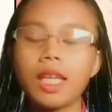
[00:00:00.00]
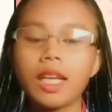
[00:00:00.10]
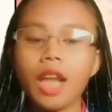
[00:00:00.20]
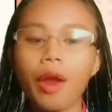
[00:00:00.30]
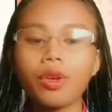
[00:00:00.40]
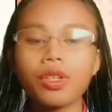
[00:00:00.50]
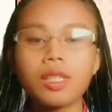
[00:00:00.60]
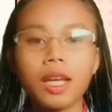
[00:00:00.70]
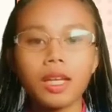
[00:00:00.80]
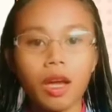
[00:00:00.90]
and
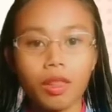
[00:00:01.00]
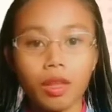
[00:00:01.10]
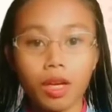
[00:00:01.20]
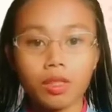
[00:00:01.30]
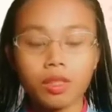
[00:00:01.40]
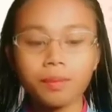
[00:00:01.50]
understand others,